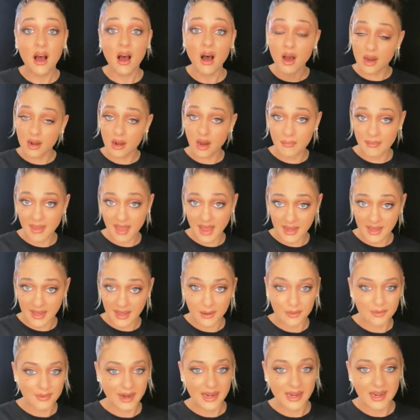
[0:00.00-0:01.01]
on a
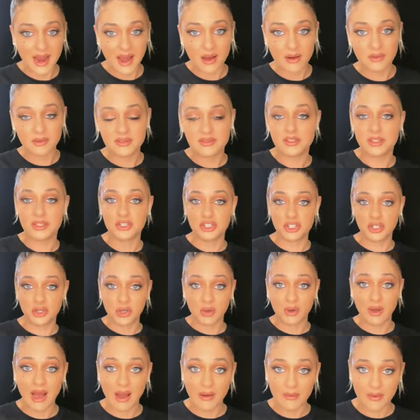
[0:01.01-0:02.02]
mannequin right now to show
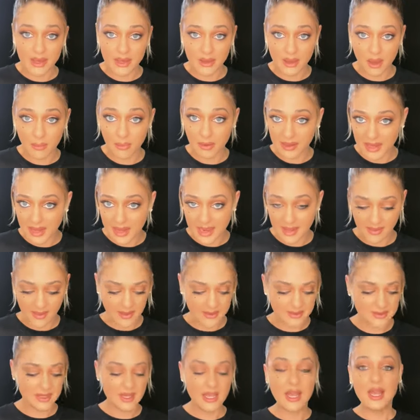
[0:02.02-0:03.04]
you how I apply
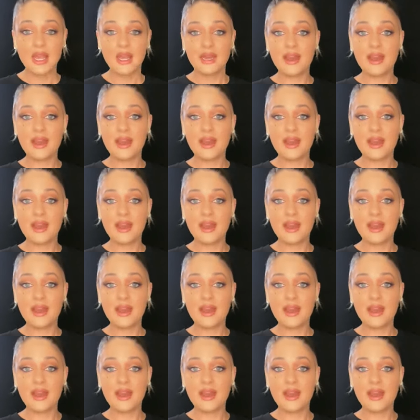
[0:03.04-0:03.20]
this.